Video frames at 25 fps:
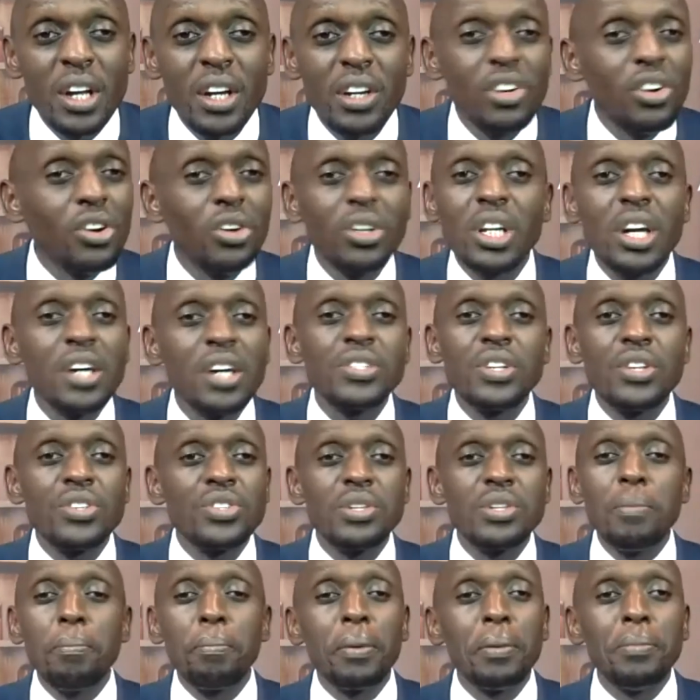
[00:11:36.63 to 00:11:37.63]
God has a
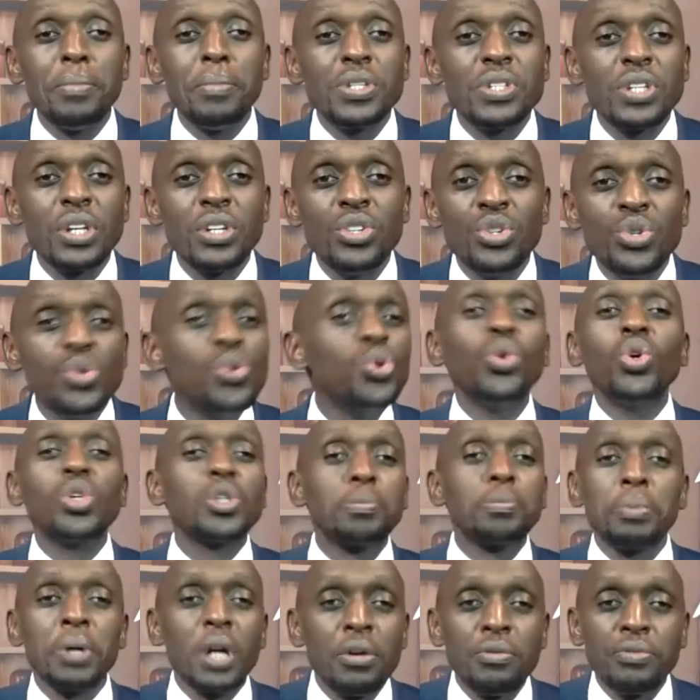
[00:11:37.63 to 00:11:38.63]
simple message: do not
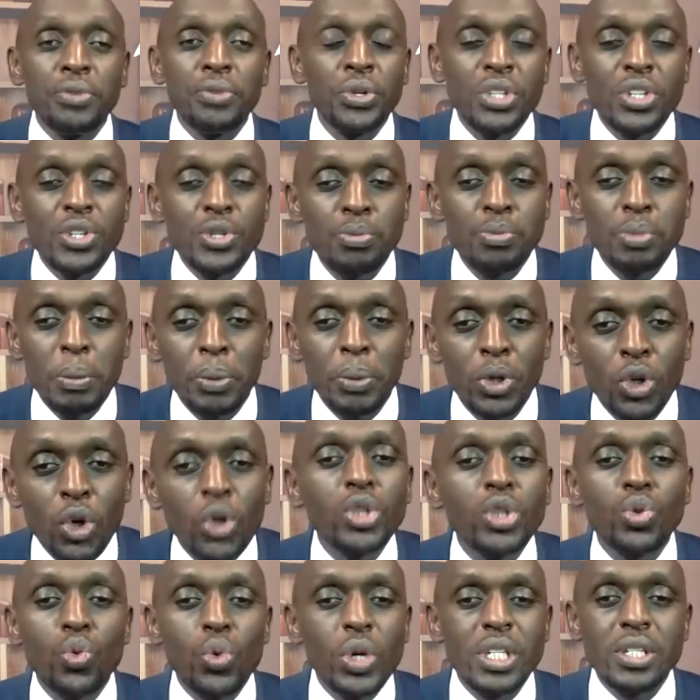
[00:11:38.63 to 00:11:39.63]
pray for these people.
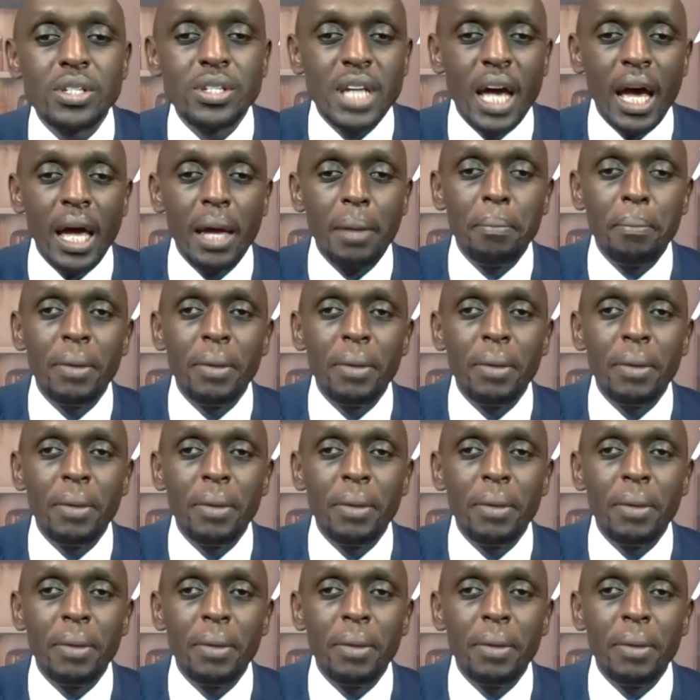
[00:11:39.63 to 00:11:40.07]
Don't waste time.